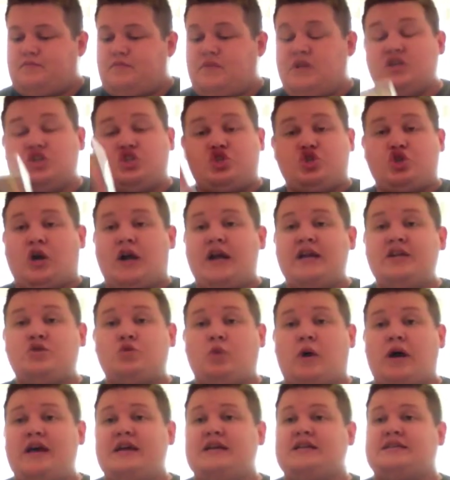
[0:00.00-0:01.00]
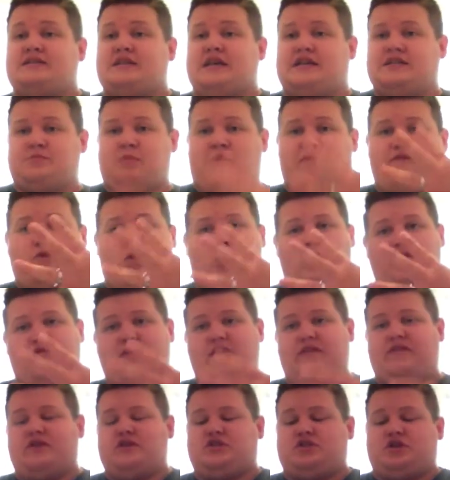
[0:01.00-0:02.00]
Strange Ways, that's my fourth
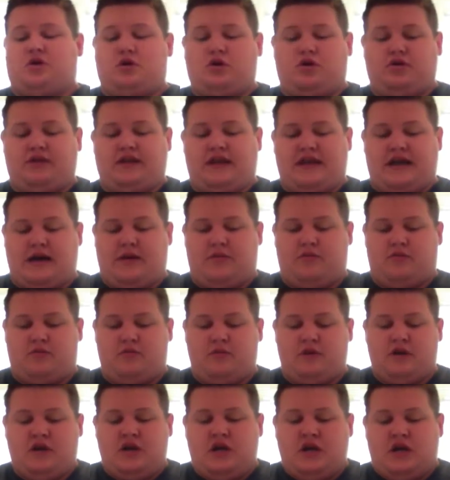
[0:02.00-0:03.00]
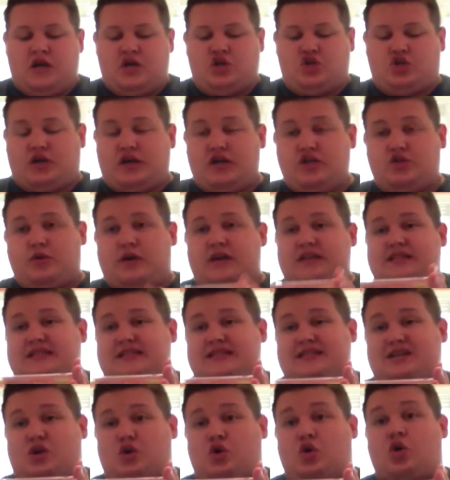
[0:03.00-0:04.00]
favorite song on the album. Strange Ways
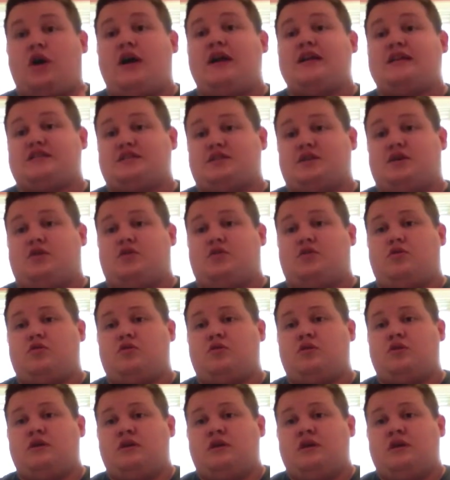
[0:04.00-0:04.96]
is a great song.